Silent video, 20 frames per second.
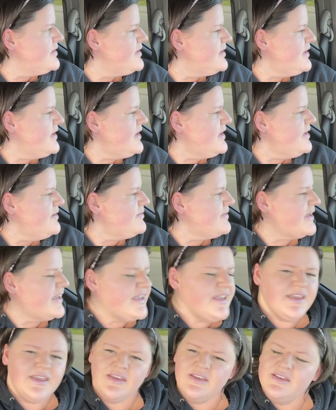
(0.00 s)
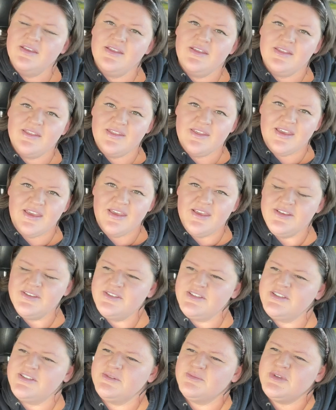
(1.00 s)
Anyway, thank you
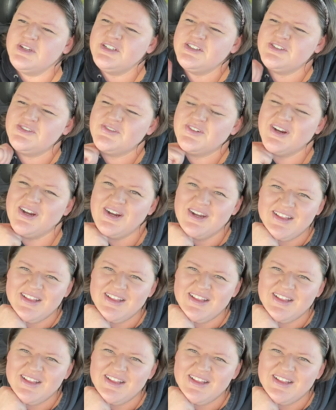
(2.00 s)
so much for